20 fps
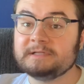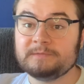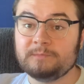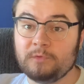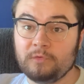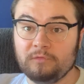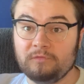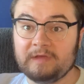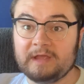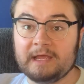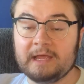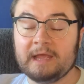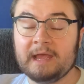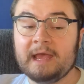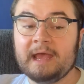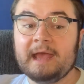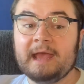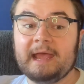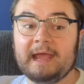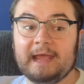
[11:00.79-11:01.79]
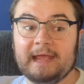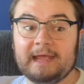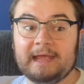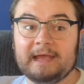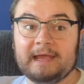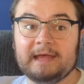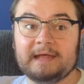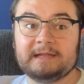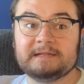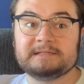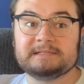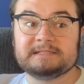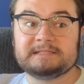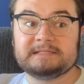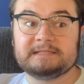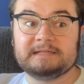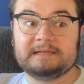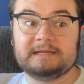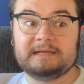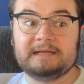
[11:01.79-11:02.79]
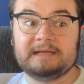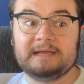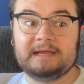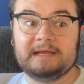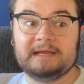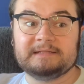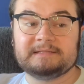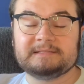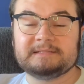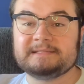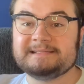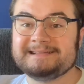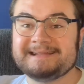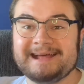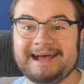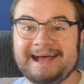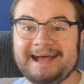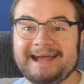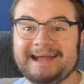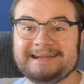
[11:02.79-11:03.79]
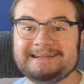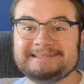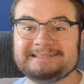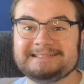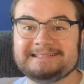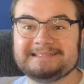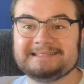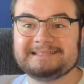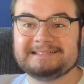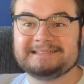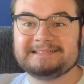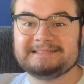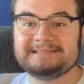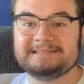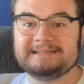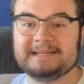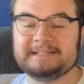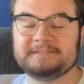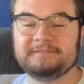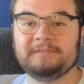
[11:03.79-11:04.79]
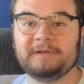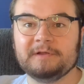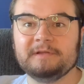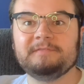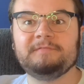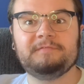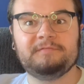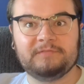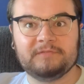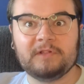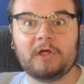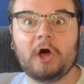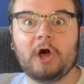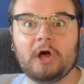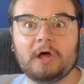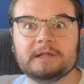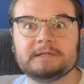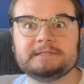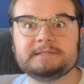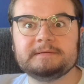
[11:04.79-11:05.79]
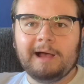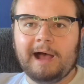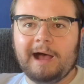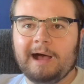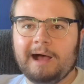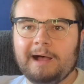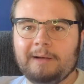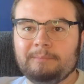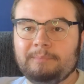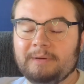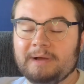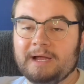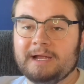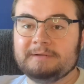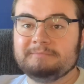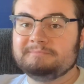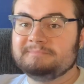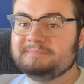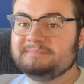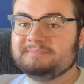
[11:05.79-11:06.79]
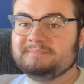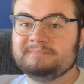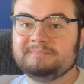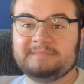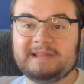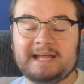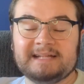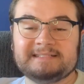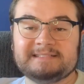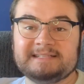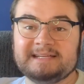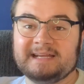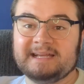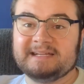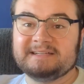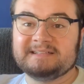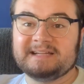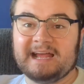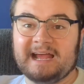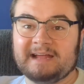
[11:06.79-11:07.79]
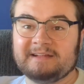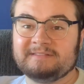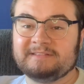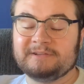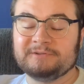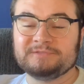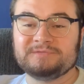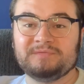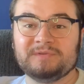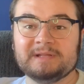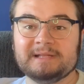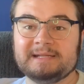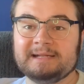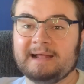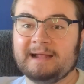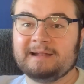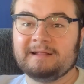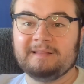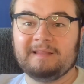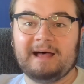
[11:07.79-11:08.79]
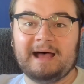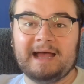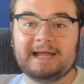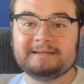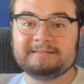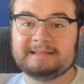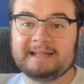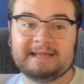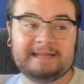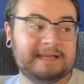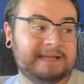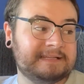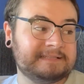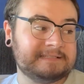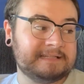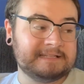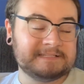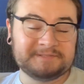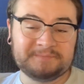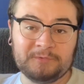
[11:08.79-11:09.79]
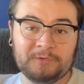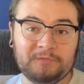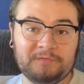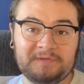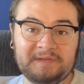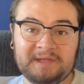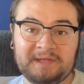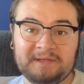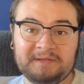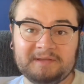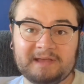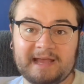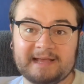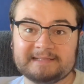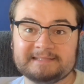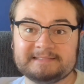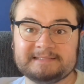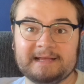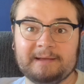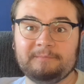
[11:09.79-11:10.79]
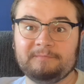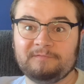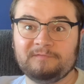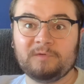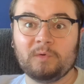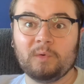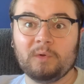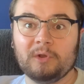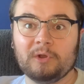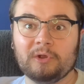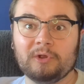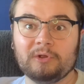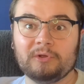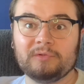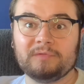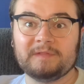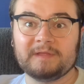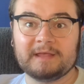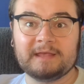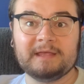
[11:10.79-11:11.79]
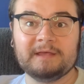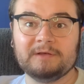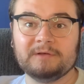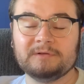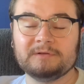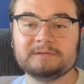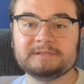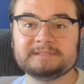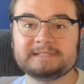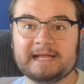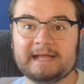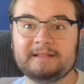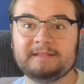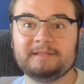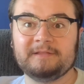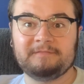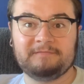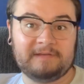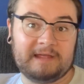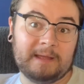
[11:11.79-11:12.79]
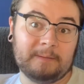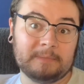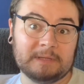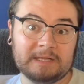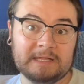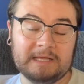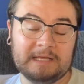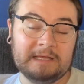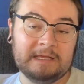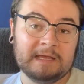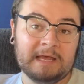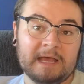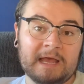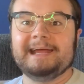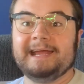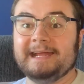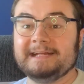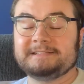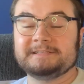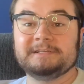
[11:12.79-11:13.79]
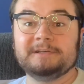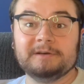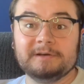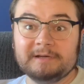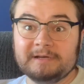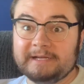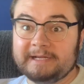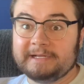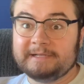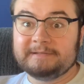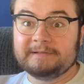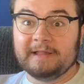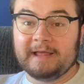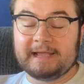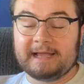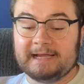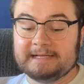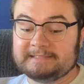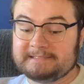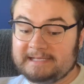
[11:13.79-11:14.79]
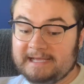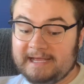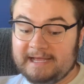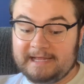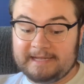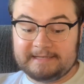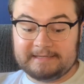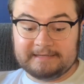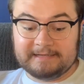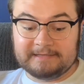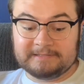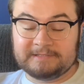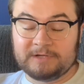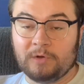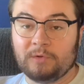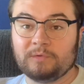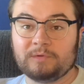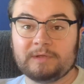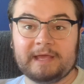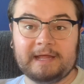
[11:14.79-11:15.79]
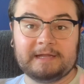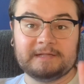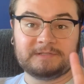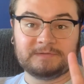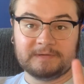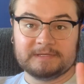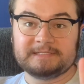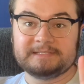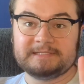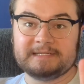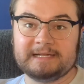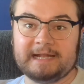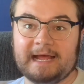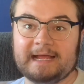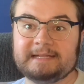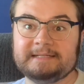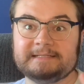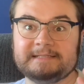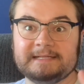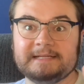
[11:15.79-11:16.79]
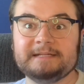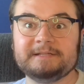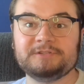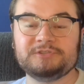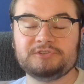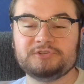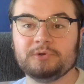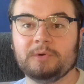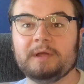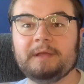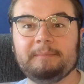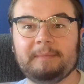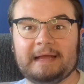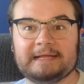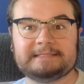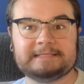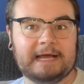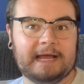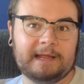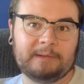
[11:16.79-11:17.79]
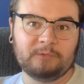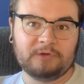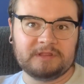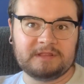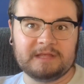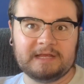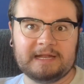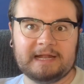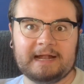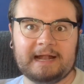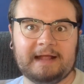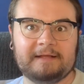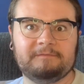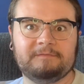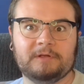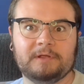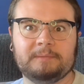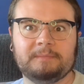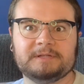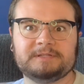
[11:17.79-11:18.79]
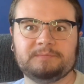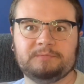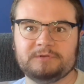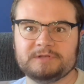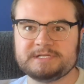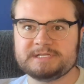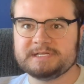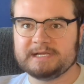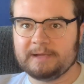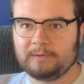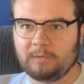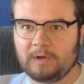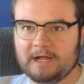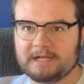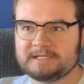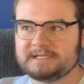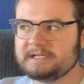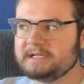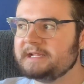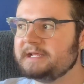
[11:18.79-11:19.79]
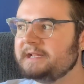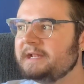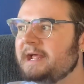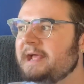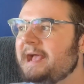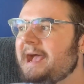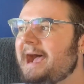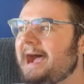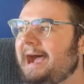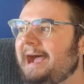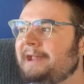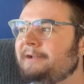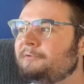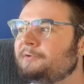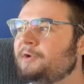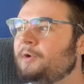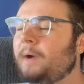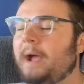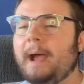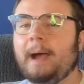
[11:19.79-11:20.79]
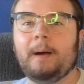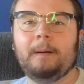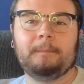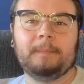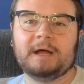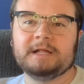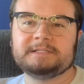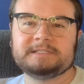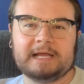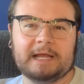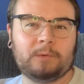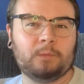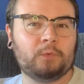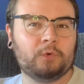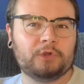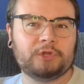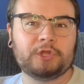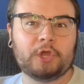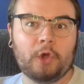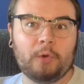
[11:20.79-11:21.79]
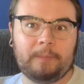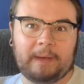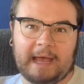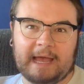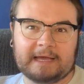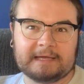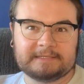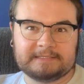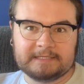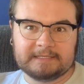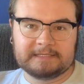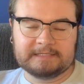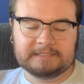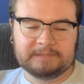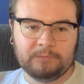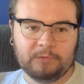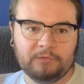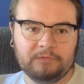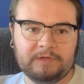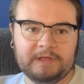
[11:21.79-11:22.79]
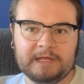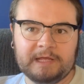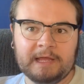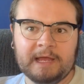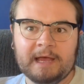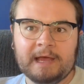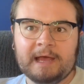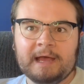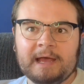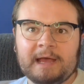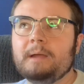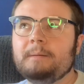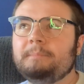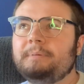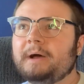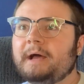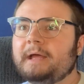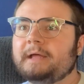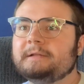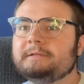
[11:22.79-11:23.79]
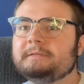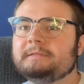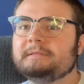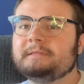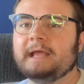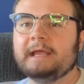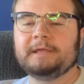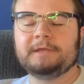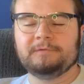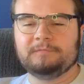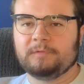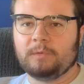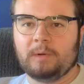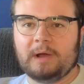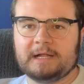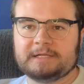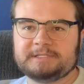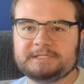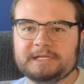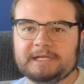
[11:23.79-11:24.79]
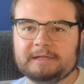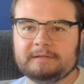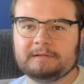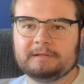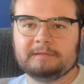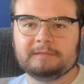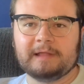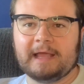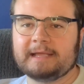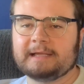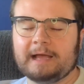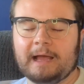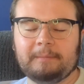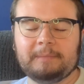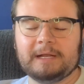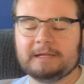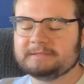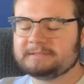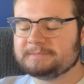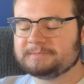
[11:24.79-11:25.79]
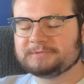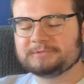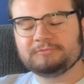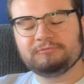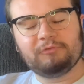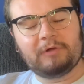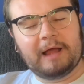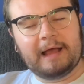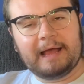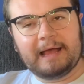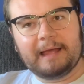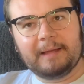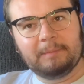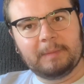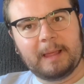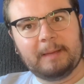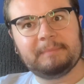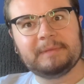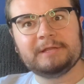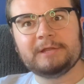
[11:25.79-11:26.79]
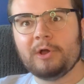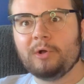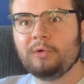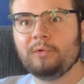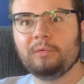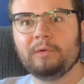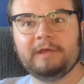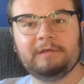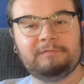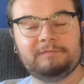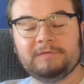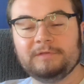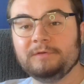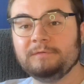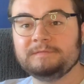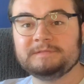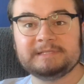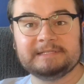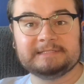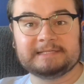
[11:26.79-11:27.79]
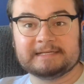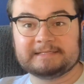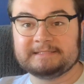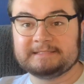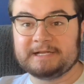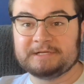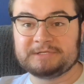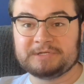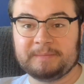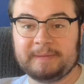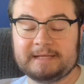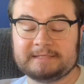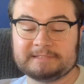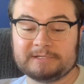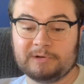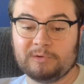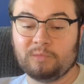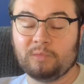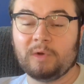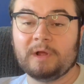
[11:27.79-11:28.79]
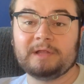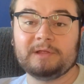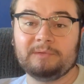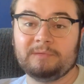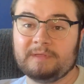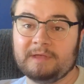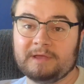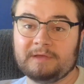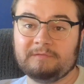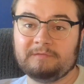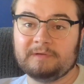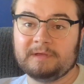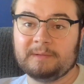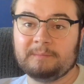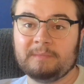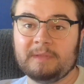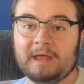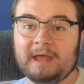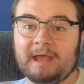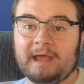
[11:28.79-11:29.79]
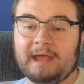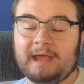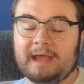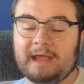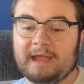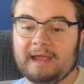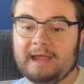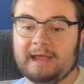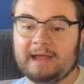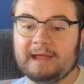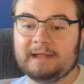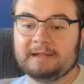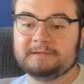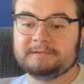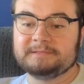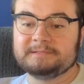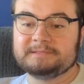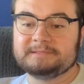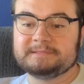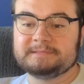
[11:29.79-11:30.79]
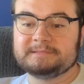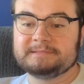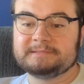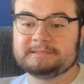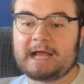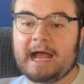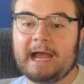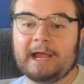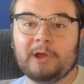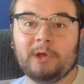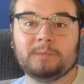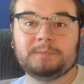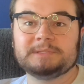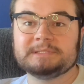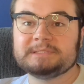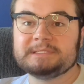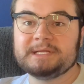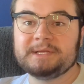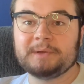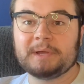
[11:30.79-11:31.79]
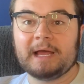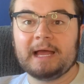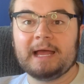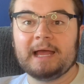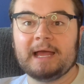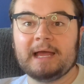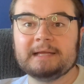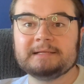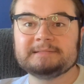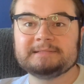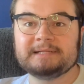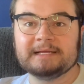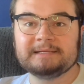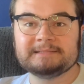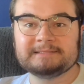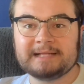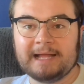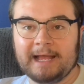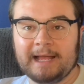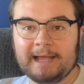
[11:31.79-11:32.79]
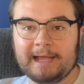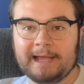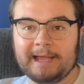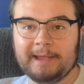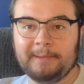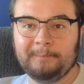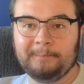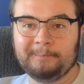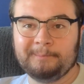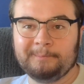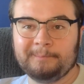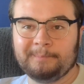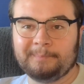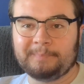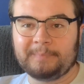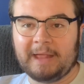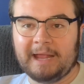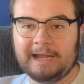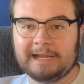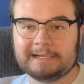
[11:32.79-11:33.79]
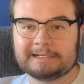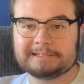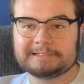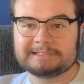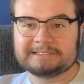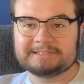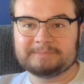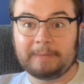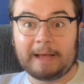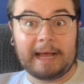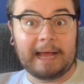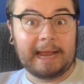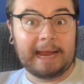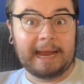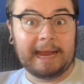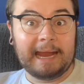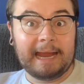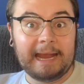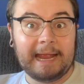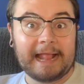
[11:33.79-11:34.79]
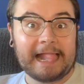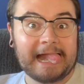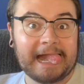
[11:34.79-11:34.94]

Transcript: movie, and it's very flawed. But that's it. There's really not a lot that in this movie except for the kills and the family. It's good. Like I said, don't get it twisted. I did enjoy my time with it, and I very much appreciate watching it. I don't know how much I would go back to this movie, but thank you for watching. Like, comment, and subscribe. Let me know if you've seen Texas Chainsaw Massacre, what you think of it. And I hope to see you guys next time. Thanks. Bye.